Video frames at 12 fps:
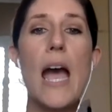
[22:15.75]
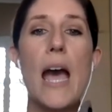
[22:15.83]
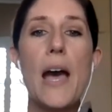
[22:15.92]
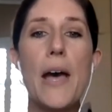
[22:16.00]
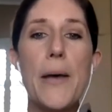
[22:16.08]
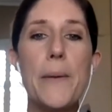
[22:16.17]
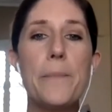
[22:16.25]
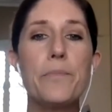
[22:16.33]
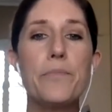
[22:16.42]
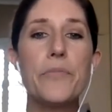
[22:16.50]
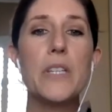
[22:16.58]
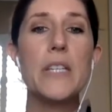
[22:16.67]
um,
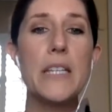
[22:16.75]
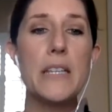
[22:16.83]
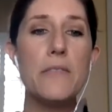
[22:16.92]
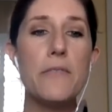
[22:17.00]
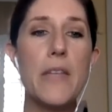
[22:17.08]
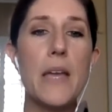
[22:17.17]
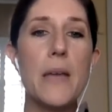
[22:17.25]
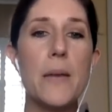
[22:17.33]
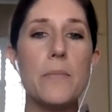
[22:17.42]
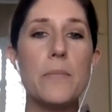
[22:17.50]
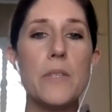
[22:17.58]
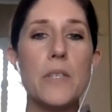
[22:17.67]
give
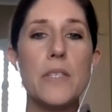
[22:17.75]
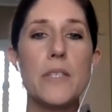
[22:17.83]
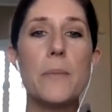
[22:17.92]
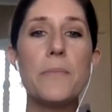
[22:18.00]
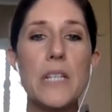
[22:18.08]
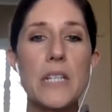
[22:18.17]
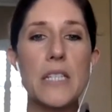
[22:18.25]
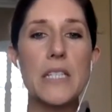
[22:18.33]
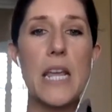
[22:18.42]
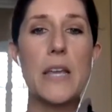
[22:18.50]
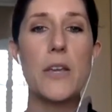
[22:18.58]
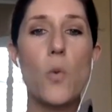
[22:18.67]
them something to
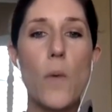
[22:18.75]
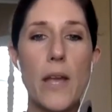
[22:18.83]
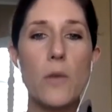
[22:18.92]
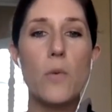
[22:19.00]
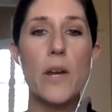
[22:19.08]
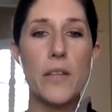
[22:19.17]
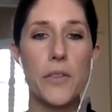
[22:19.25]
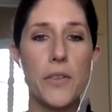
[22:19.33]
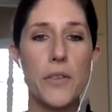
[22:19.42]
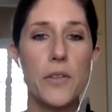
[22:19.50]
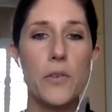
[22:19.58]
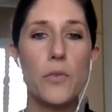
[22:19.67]
take away with
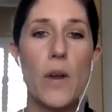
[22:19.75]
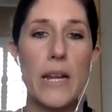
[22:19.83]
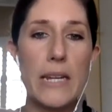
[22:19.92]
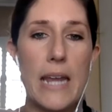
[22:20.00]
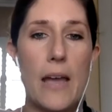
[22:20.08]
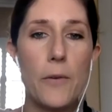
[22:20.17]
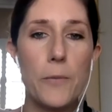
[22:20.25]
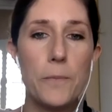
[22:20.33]
right now.